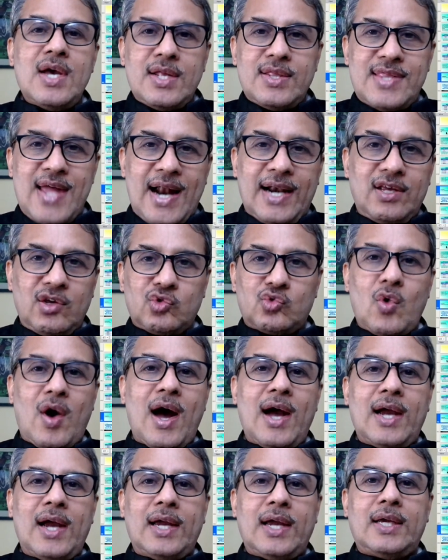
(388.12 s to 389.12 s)
That is
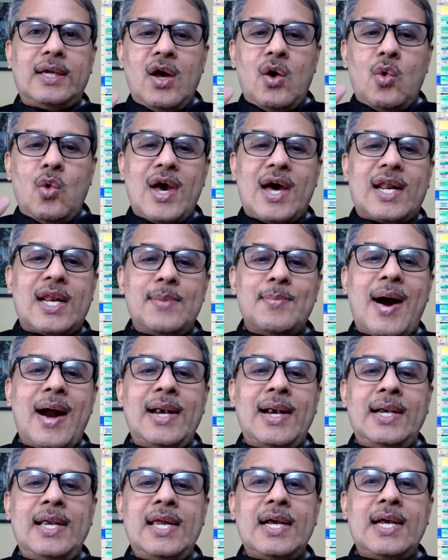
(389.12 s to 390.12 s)
why we are
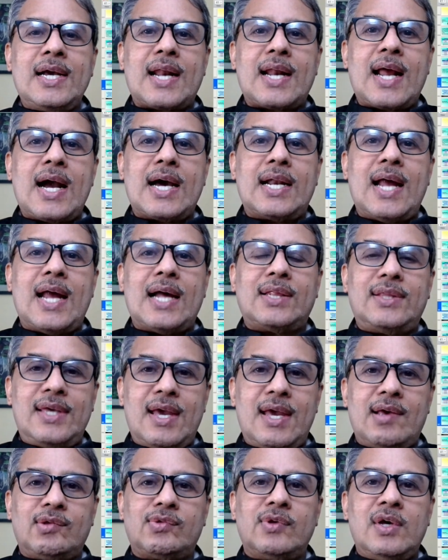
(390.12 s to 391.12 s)
reminding Ranganath,
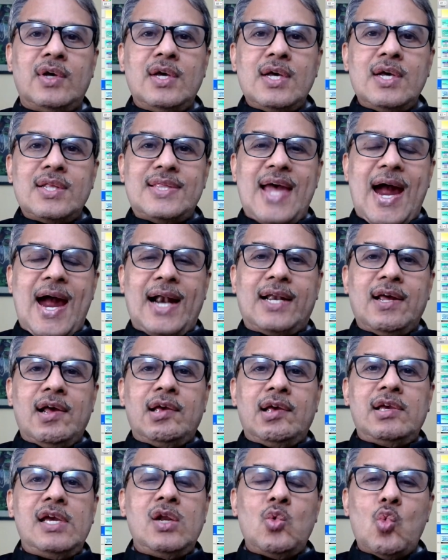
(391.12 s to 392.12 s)
yes, that
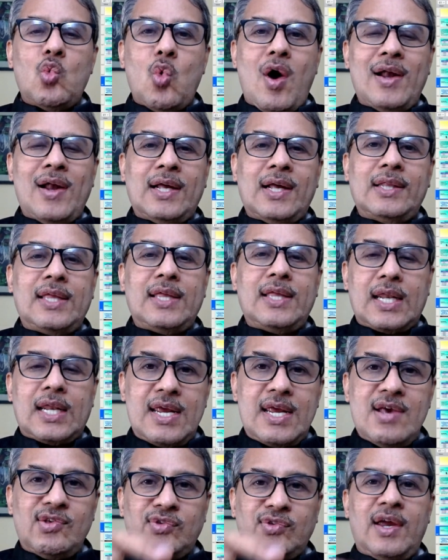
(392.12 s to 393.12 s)
in one of the
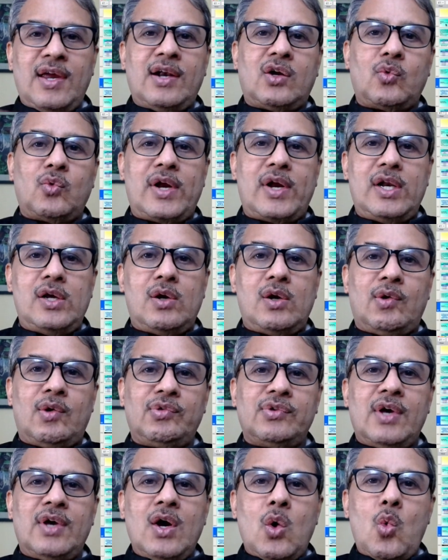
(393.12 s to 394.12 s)
recent videos,
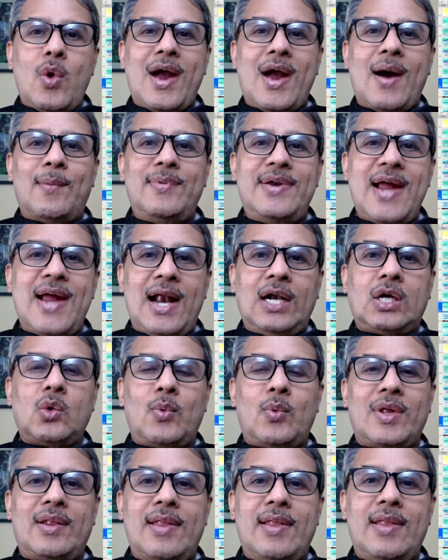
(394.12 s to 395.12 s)
we have dealt
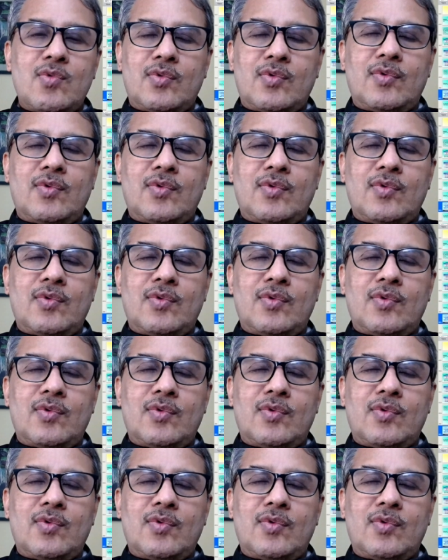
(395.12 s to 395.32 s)
with that.